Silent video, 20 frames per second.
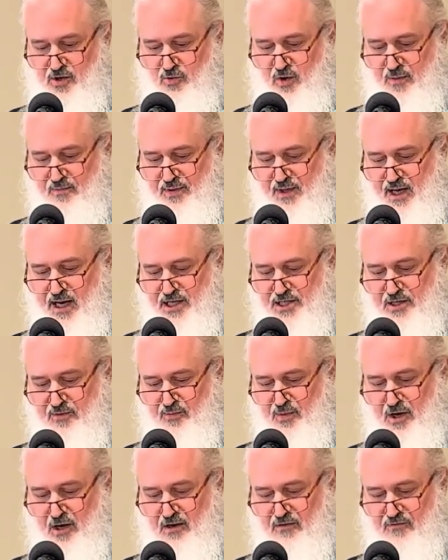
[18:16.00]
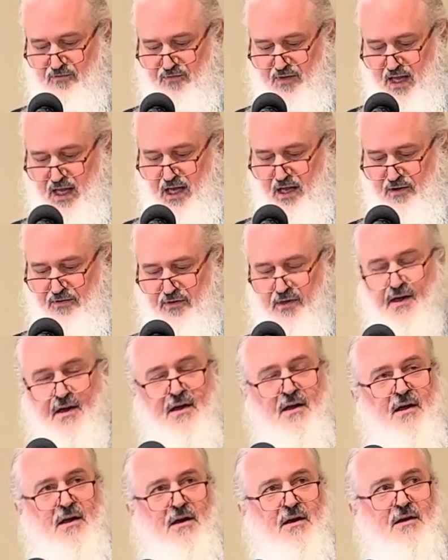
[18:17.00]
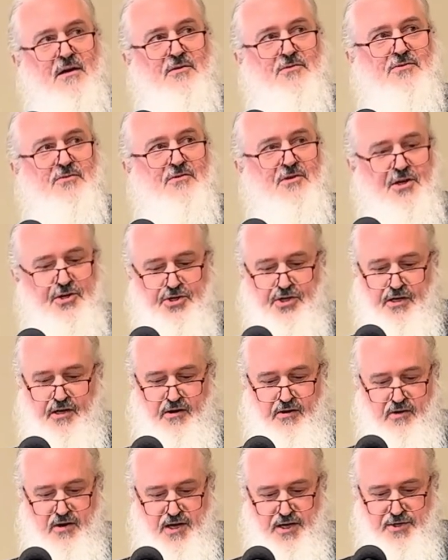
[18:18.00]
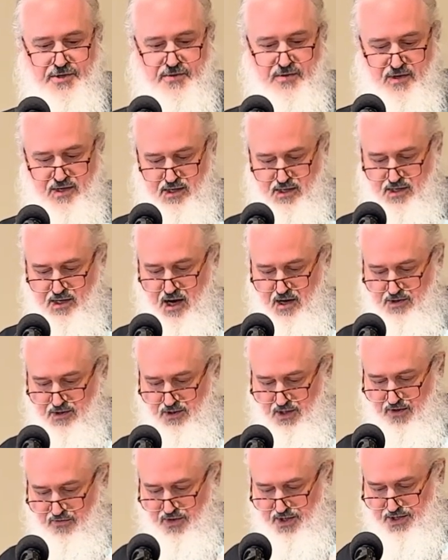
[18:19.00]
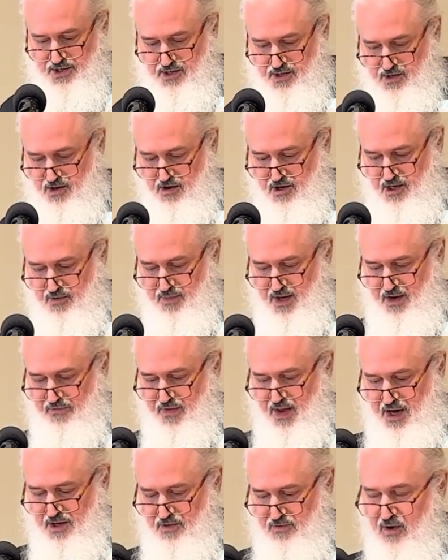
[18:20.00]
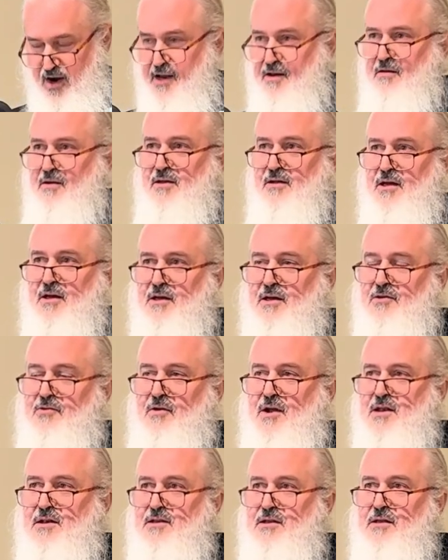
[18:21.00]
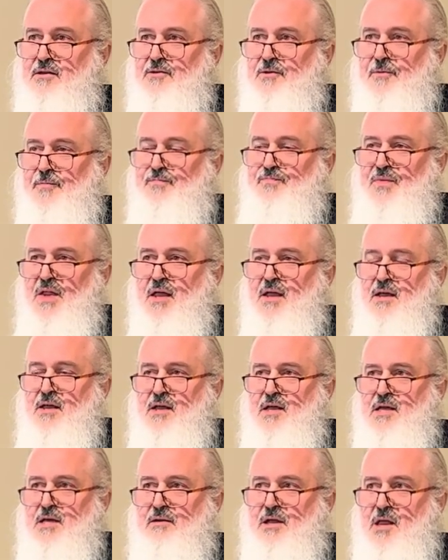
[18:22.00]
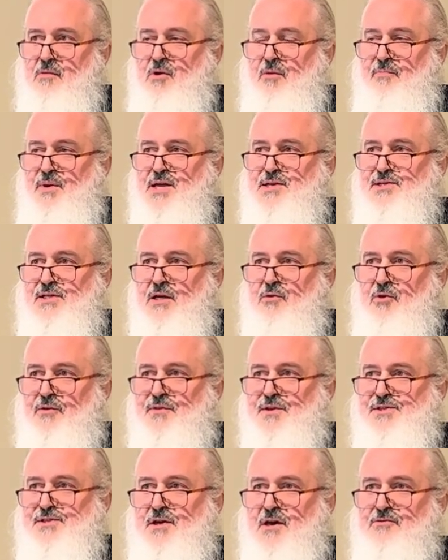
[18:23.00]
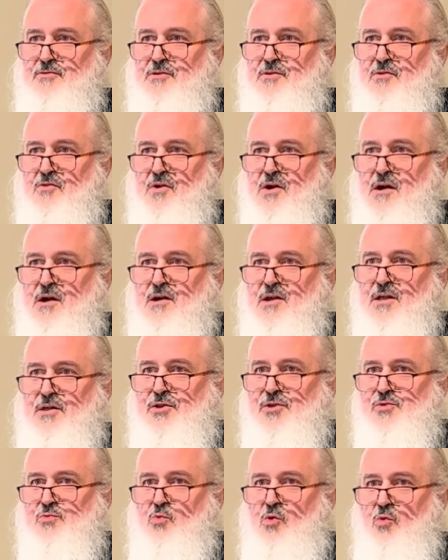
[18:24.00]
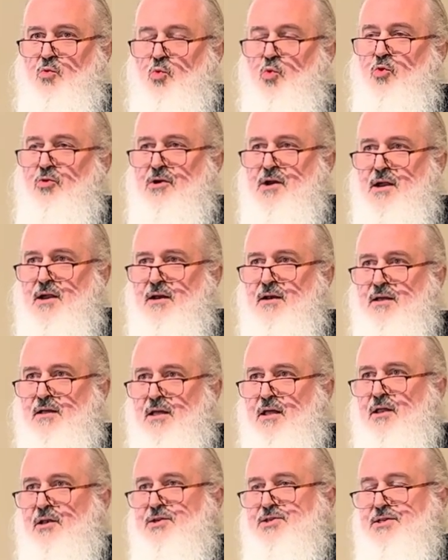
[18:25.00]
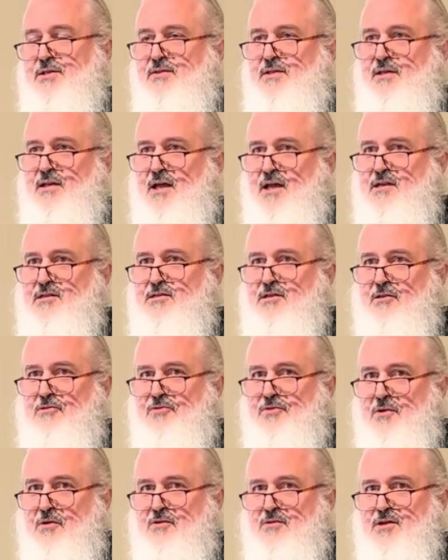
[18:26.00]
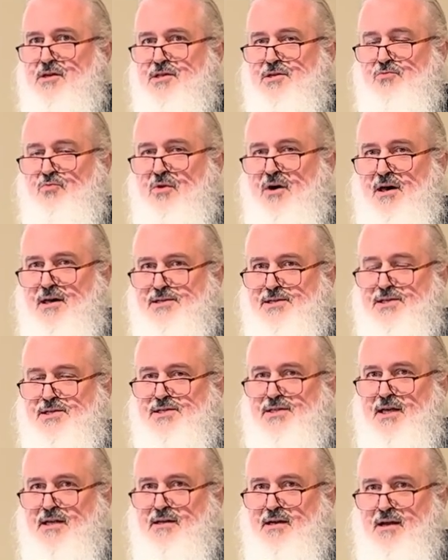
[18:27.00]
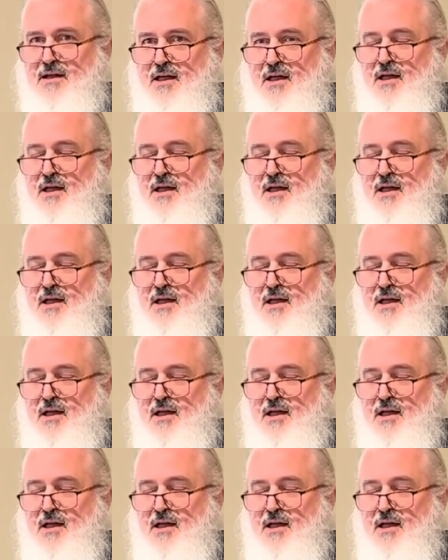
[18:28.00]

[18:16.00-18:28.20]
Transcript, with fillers: that we place upon faith, tradition, and our history. And Dr. Livingston talked about that great, a great deal. But basically, what the Southern agrarians were warning against in the 1930s was is that